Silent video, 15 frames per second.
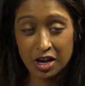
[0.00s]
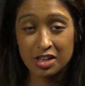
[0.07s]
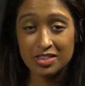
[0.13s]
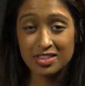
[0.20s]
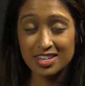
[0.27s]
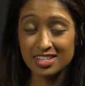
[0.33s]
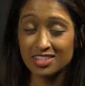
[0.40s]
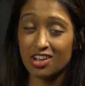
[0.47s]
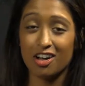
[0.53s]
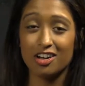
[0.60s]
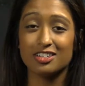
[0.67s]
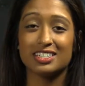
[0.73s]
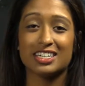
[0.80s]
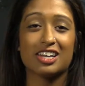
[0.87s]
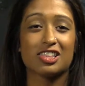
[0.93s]
These
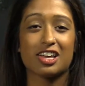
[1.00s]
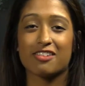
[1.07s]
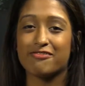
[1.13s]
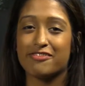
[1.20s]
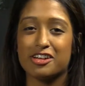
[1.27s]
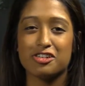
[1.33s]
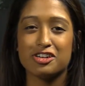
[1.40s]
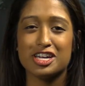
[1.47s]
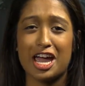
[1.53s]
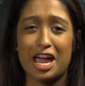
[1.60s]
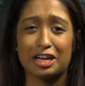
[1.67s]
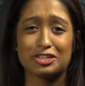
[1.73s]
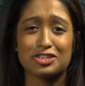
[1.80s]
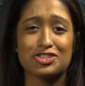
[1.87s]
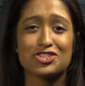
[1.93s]
all sound like very
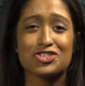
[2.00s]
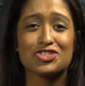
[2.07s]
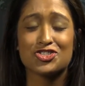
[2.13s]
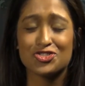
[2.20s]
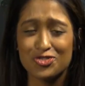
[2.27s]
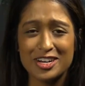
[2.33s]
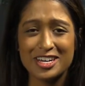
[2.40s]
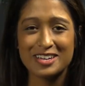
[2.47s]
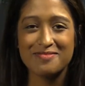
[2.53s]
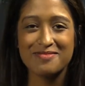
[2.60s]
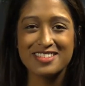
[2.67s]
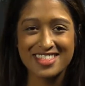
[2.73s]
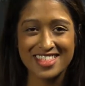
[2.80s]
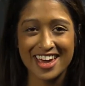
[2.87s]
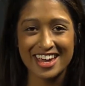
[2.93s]
extreme
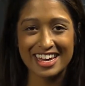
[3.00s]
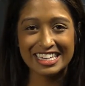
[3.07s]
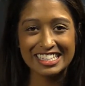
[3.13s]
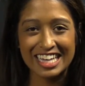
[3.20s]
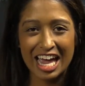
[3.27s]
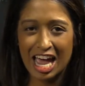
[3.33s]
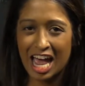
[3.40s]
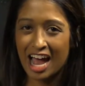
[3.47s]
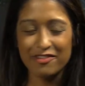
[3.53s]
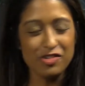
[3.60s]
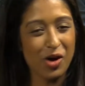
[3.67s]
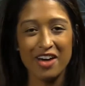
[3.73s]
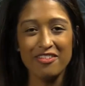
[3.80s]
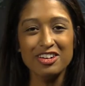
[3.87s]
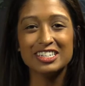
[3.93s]
things. Have you
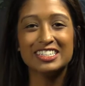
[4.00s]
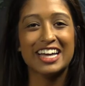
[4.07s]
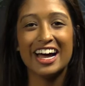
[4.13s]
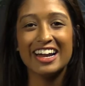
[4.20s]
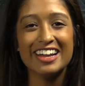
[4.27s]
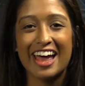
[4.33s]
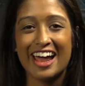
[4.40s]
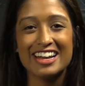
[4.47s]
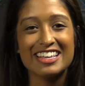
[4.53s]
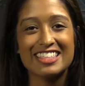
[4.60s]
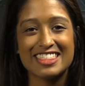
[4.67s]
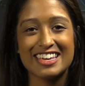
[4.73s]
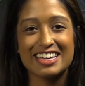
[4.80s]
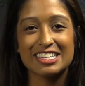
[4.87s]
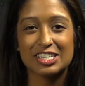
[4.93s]
ever done
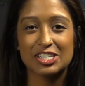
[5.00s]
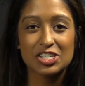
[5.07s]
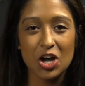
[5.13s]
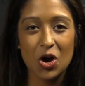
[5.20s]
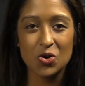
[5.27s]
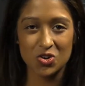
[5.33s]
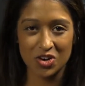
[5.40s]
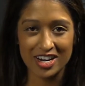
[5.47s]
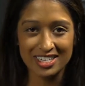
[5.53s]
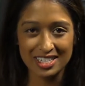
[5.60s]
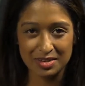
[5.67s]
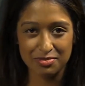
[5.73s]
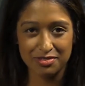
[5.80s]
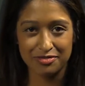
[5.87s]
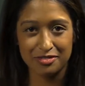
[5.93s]
anything so crazy
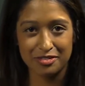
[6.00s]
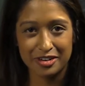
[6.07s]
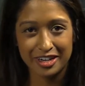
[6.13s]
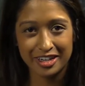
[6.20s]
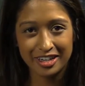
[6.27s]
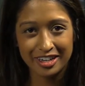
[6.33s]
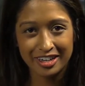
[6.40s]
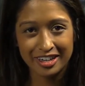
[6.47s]
before?